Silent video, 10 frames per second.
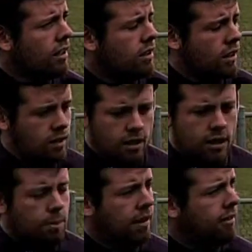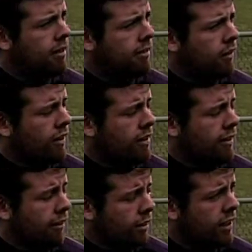do you think Pitt is
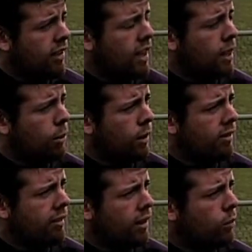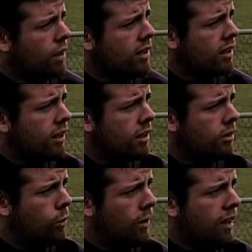deserving of that #1 seed, and what do you think they're going to
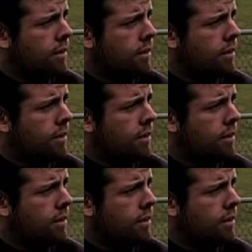do with it?